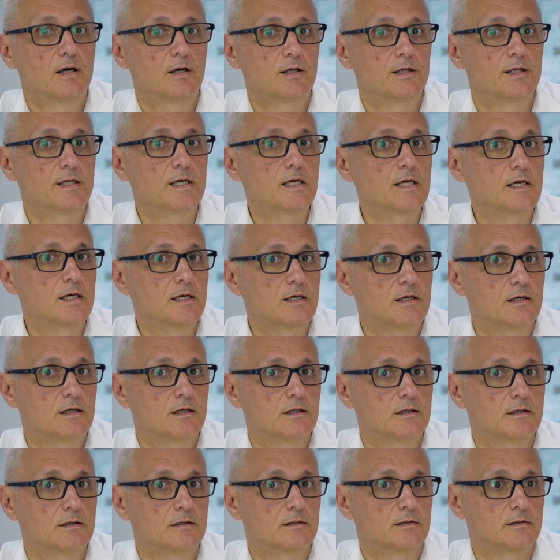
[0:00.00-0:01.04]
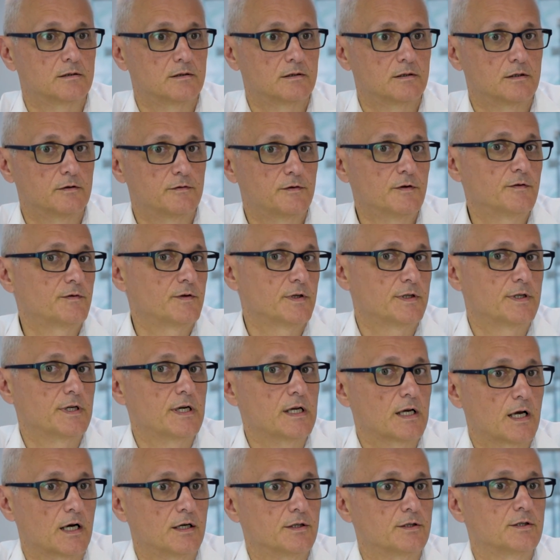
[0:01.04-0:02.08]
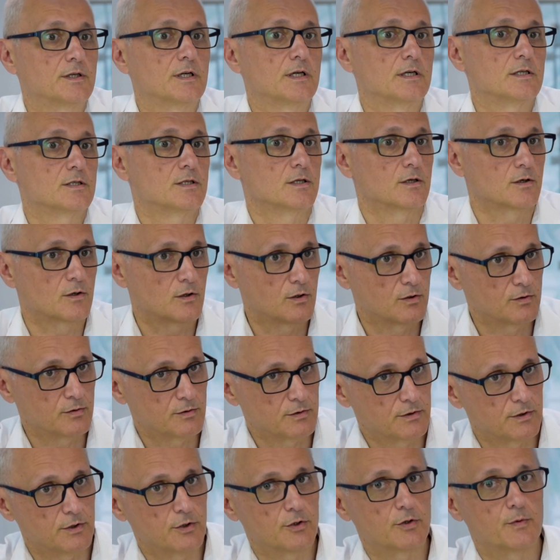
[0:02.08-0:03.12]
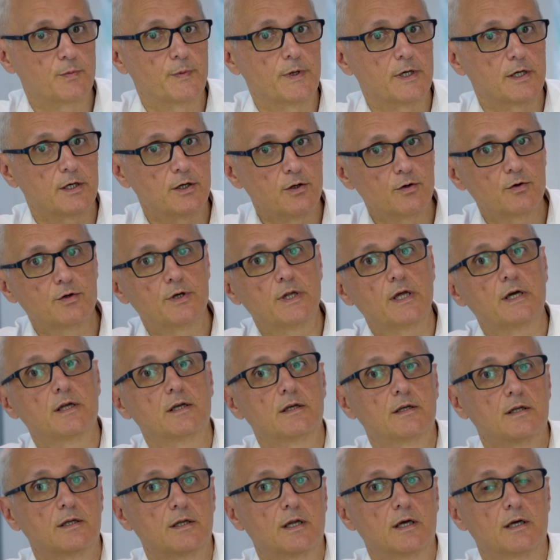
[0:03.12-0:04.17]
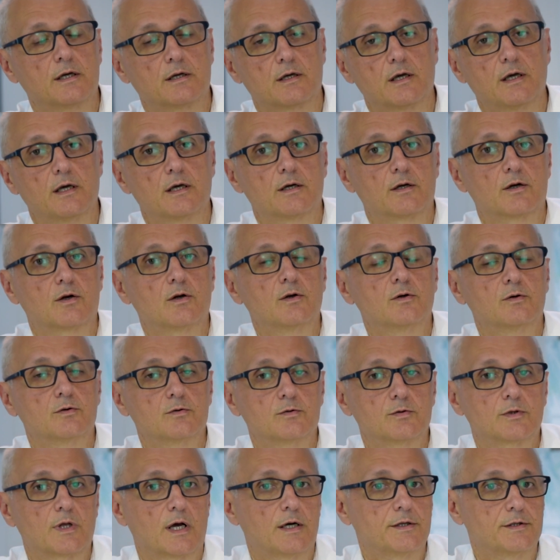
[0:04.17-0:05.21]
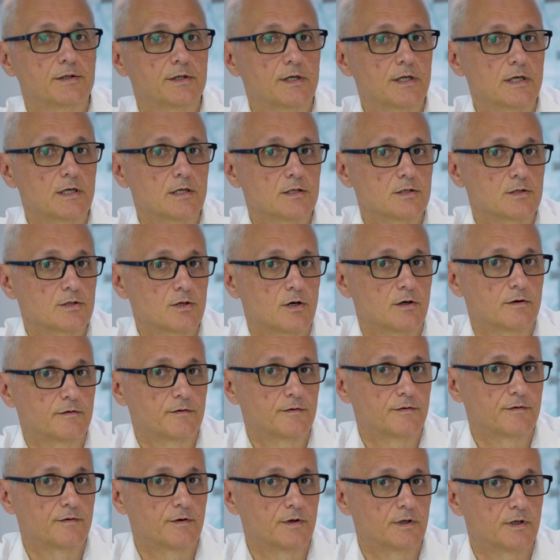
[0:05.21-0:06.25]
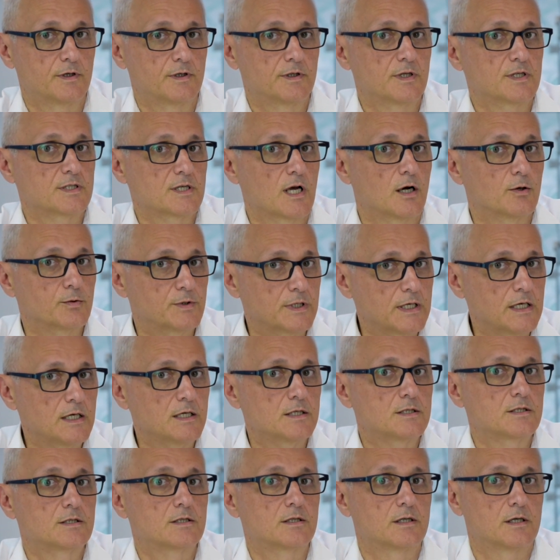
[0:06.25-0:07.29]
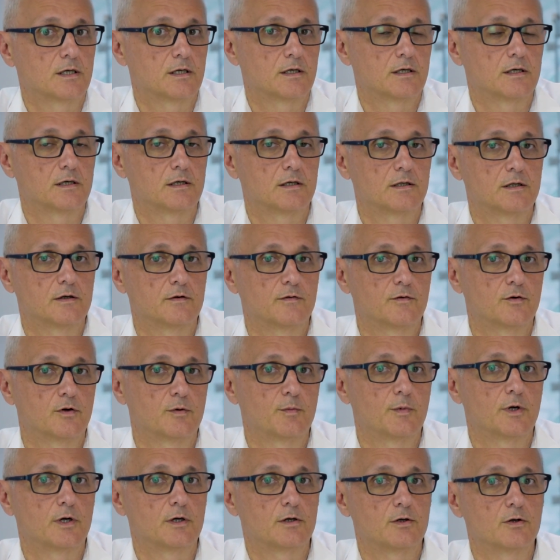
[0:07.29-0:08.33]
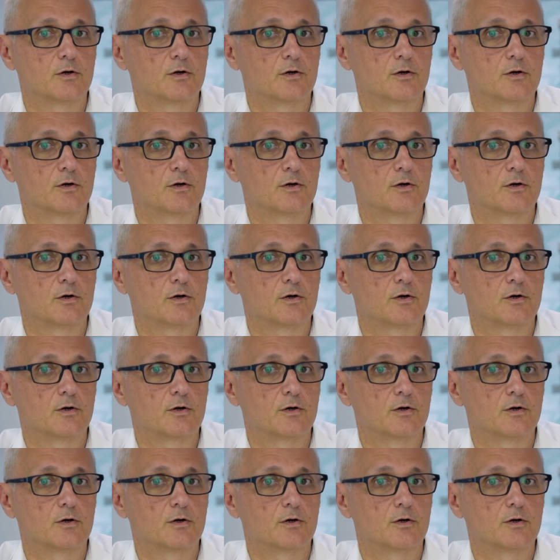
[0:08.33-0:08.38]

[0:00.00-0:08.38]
The 53 countries include the European Union, include countries of the Southeast, the former